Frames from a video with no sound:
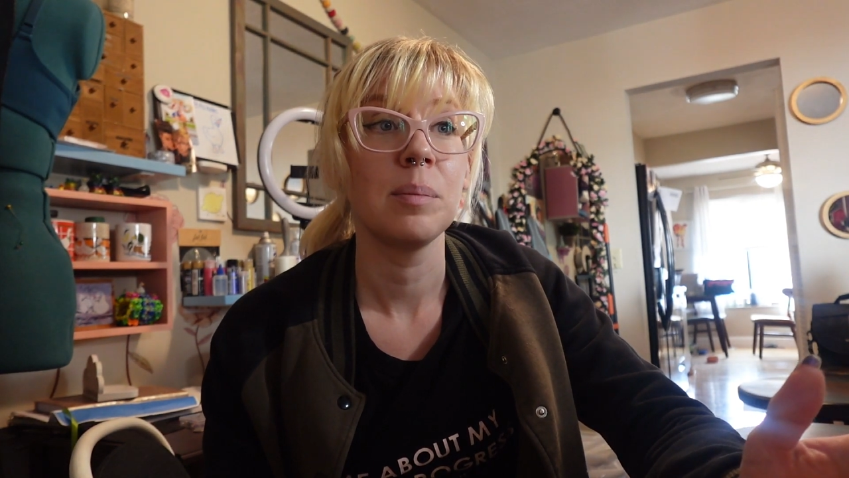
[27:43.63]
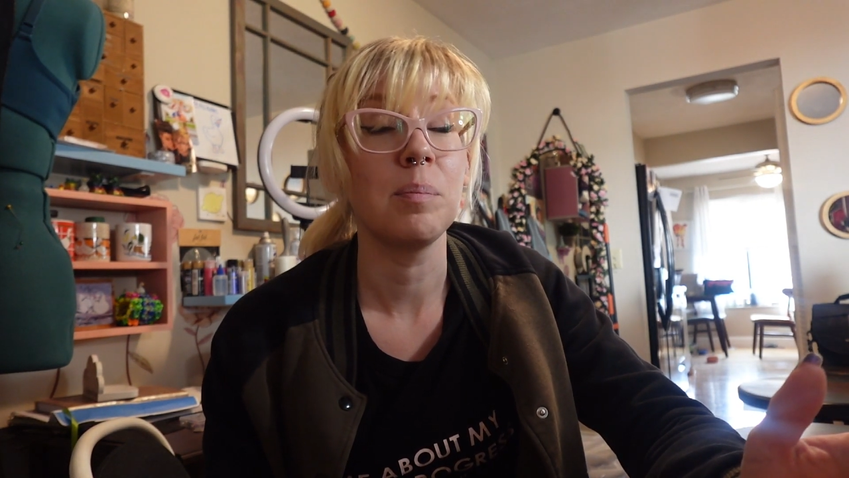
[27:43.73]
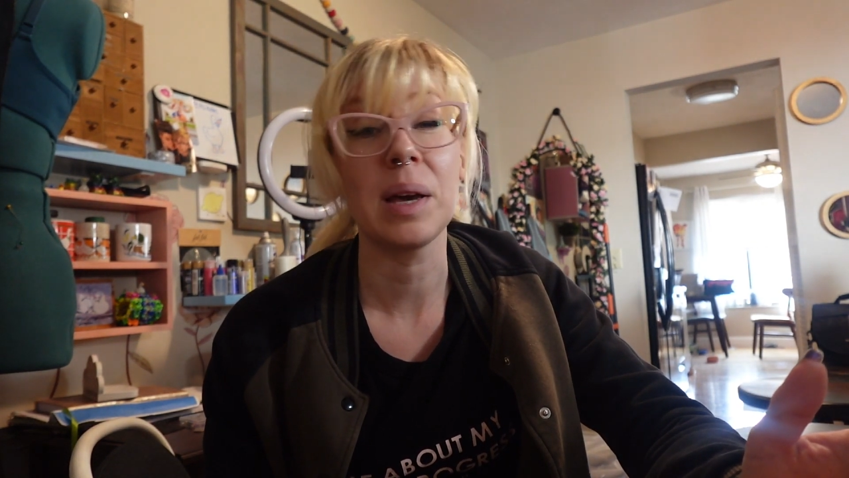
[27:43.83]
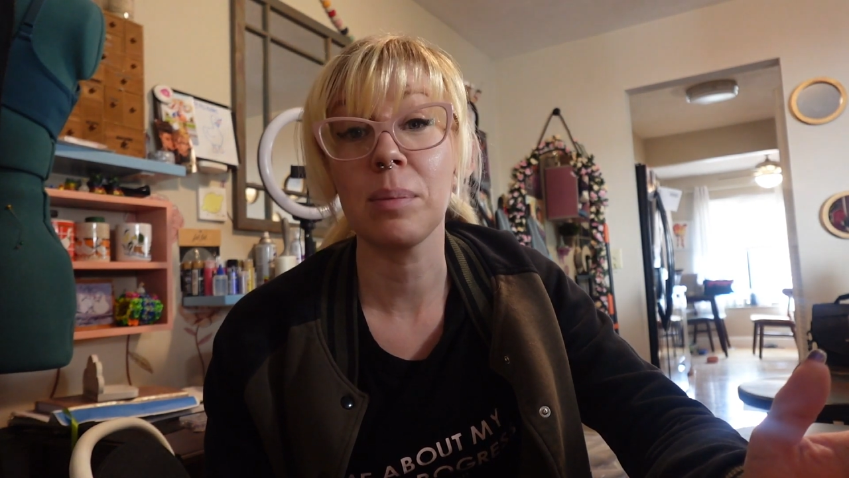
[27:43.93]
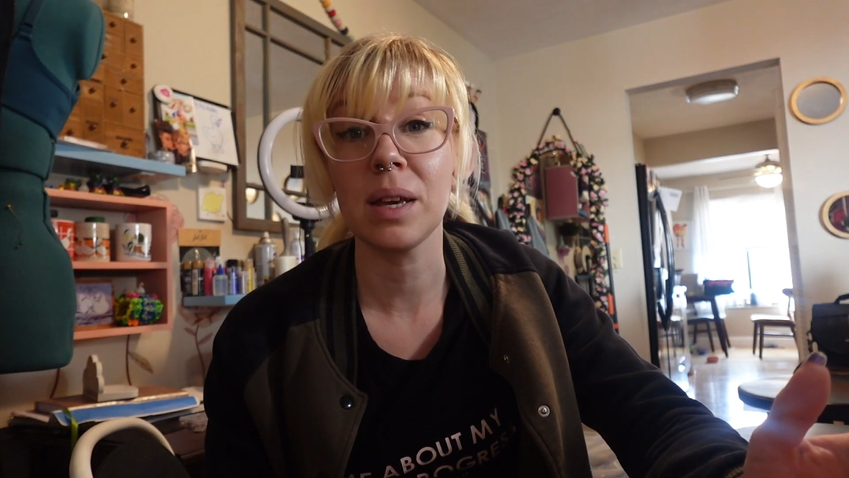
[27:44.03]

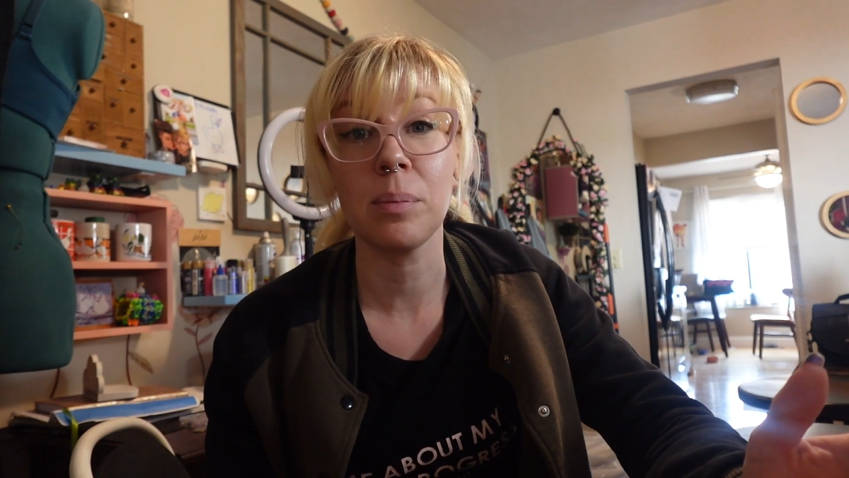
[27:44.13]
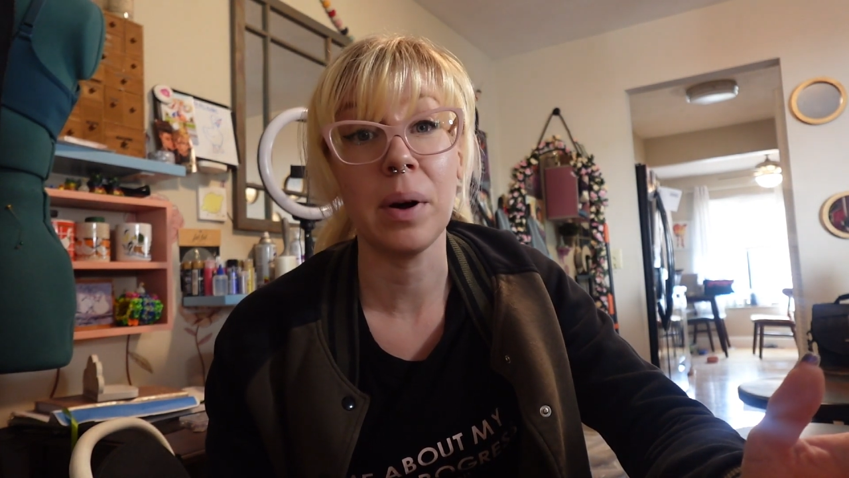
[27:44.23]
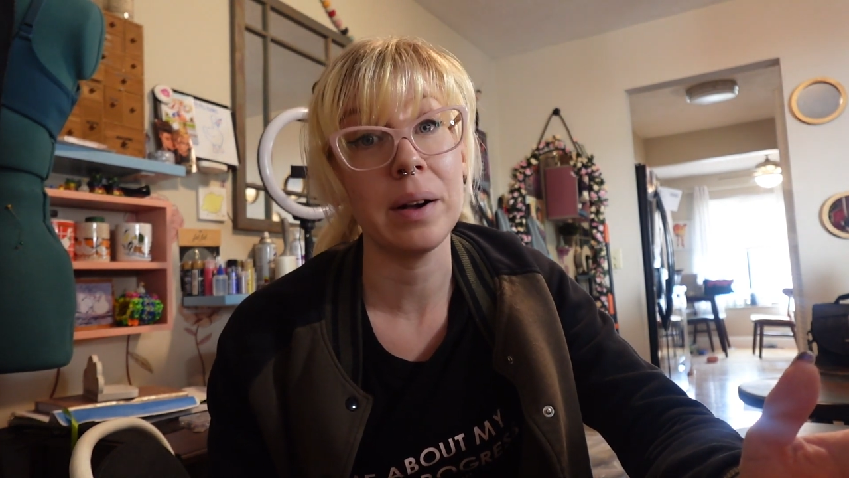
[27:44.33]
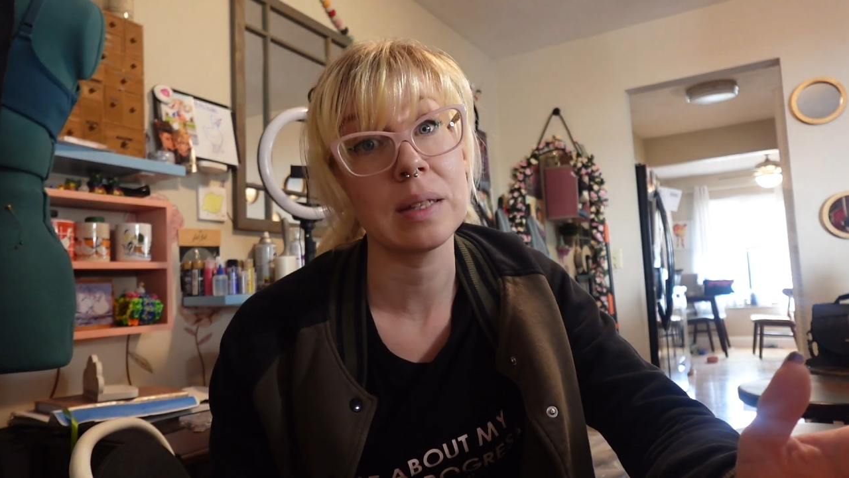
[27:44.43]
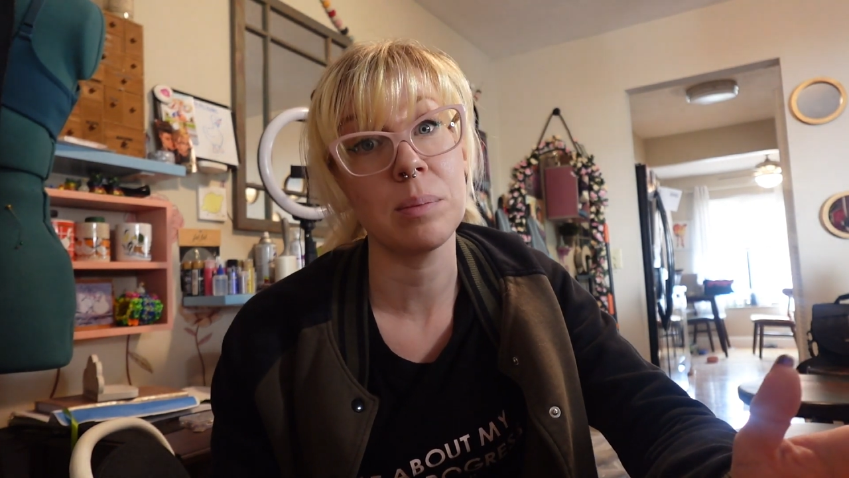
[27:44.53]
maybe
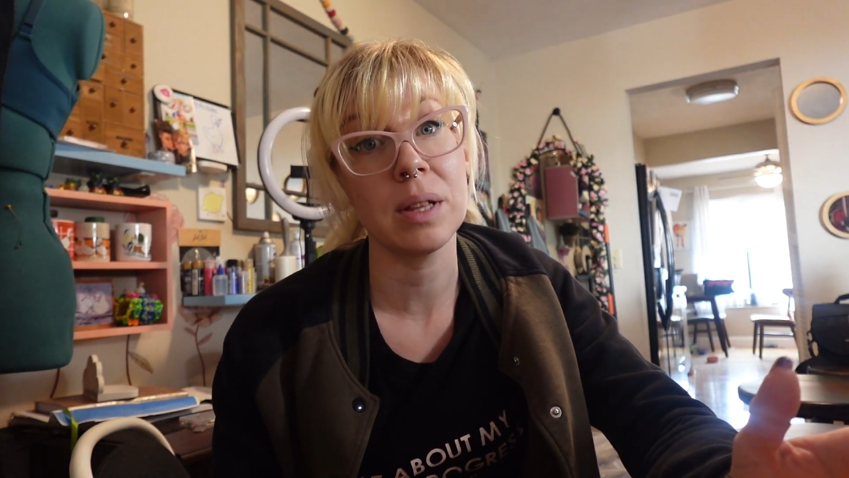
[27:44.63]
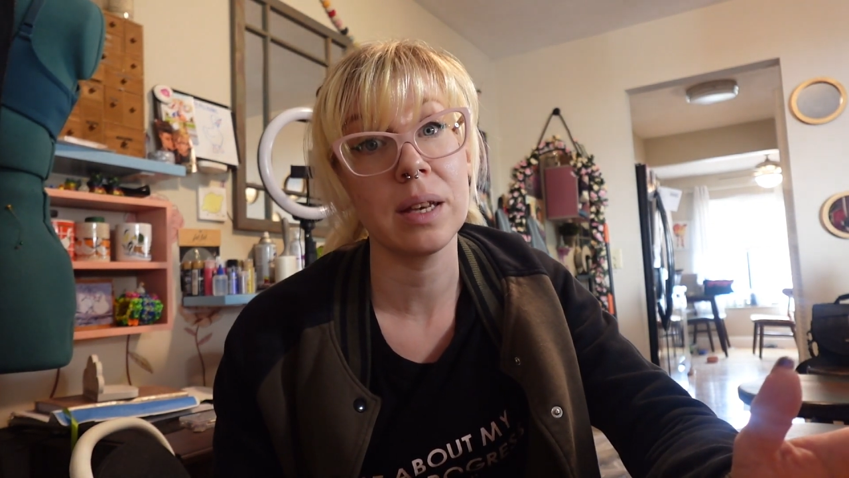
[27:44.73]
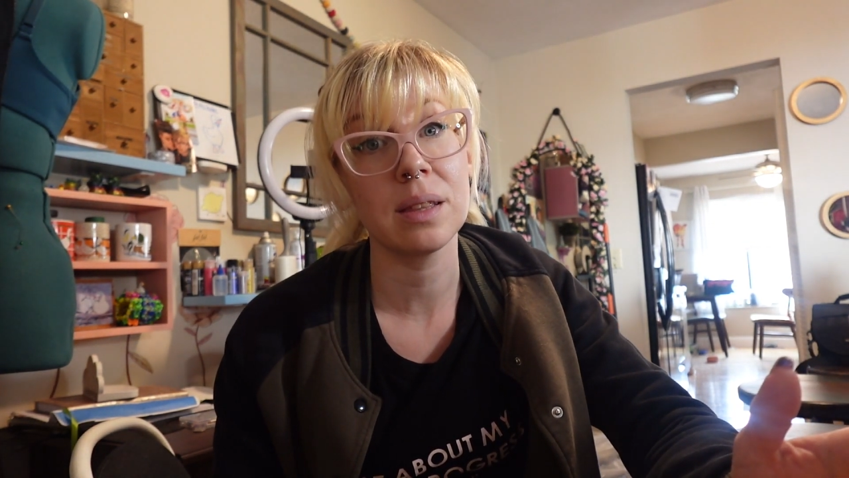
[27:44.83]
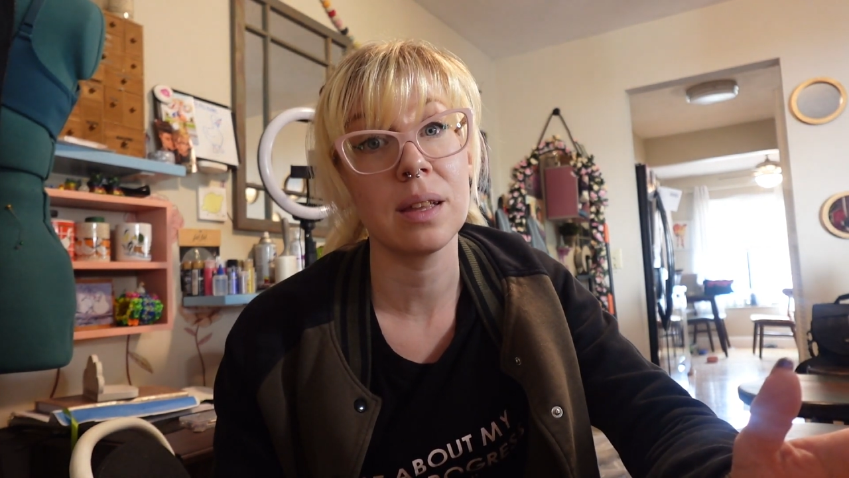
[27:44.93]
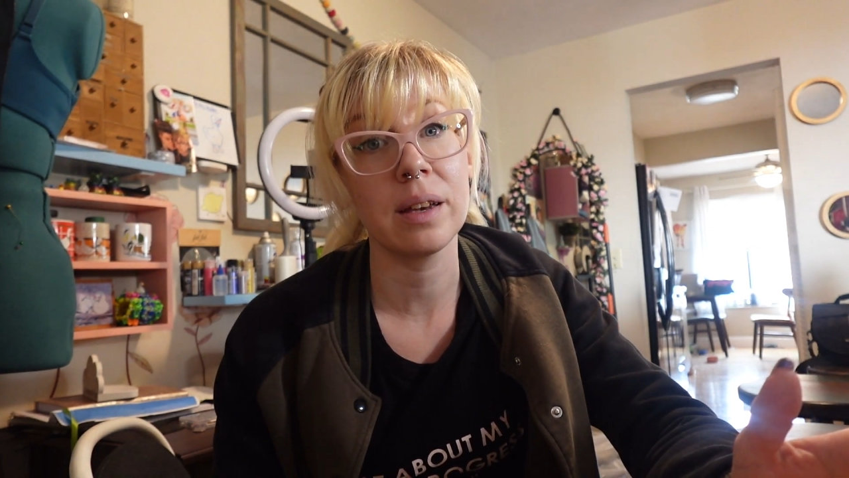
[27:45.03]
possibly
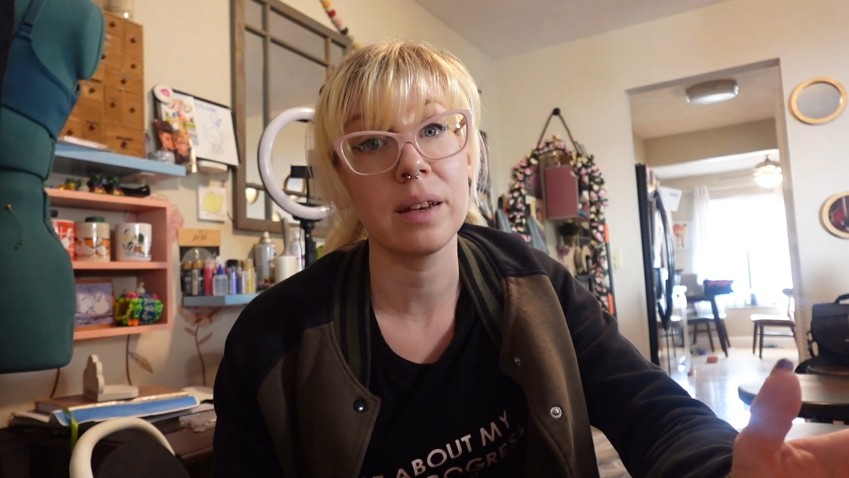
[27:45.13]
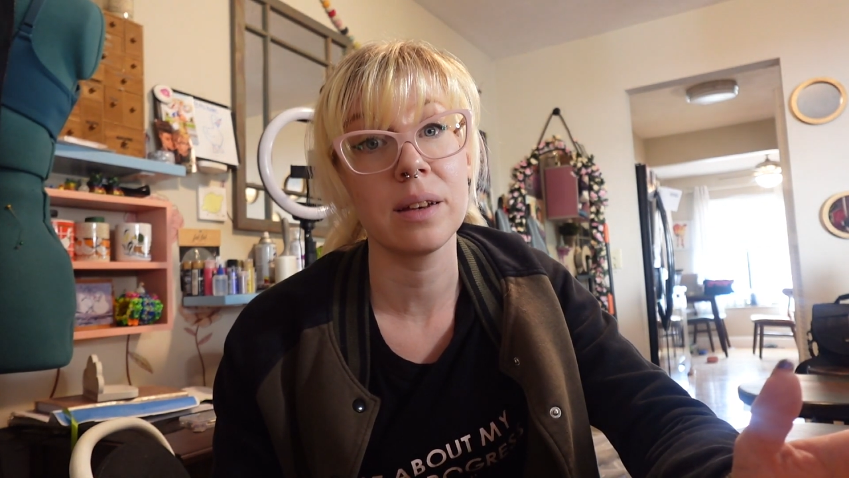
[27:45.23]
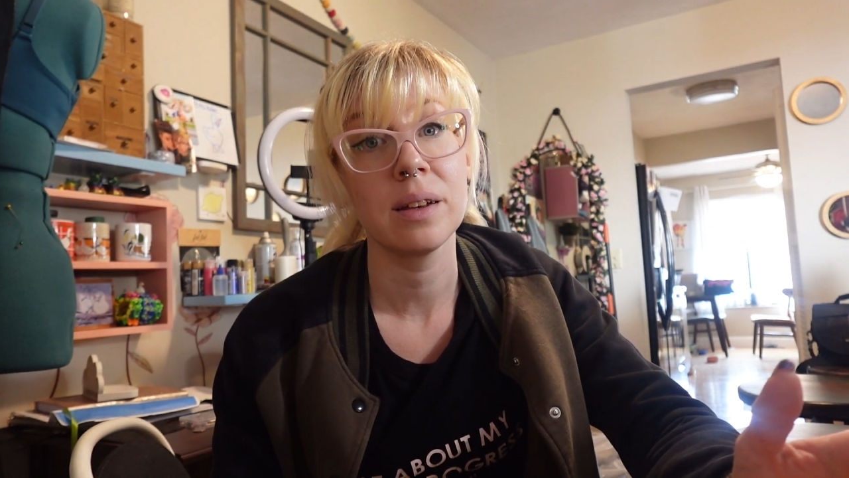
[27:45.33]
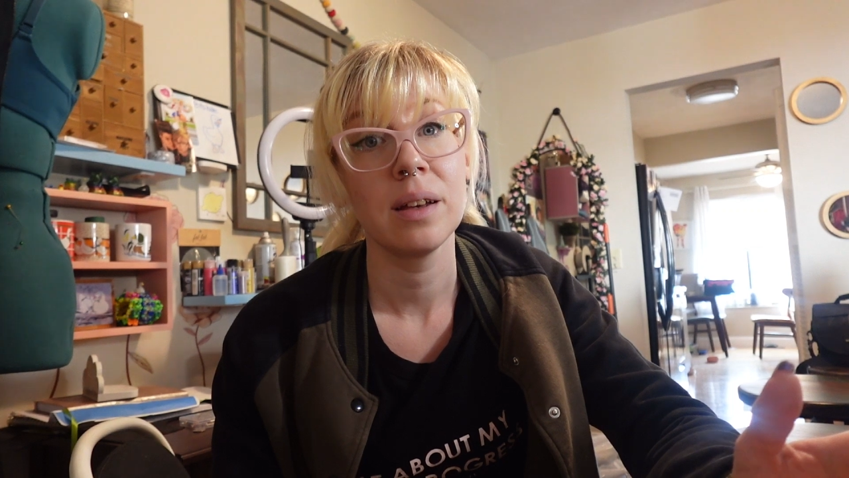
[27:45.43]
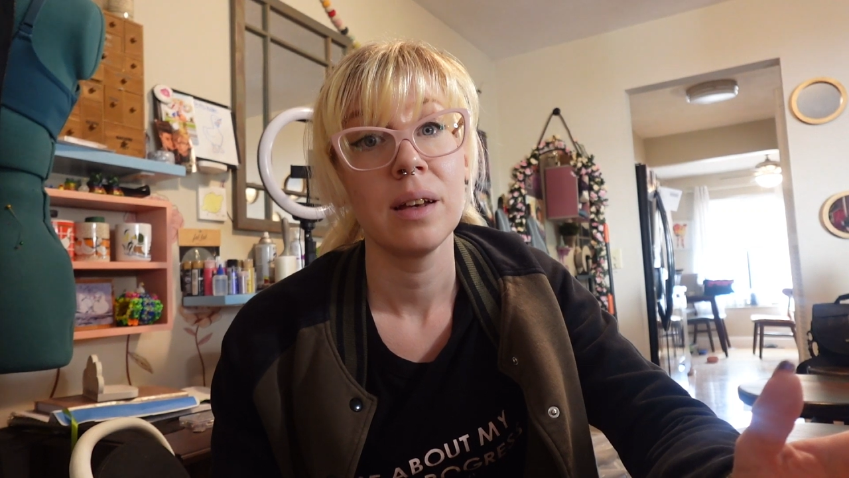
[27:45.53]
a thing,